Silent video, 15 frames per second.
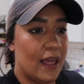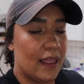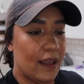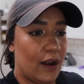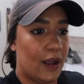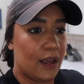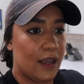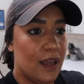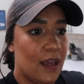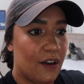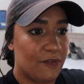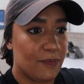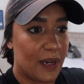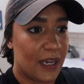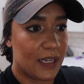And then I
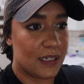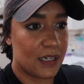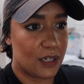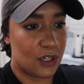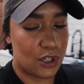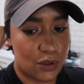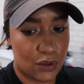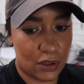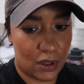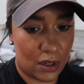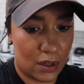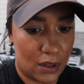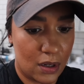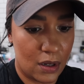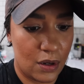have my tennis shoes
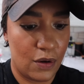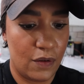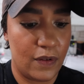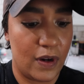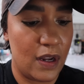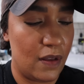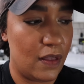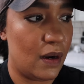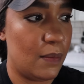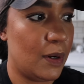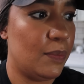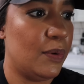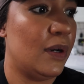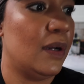over here that I'm gonna put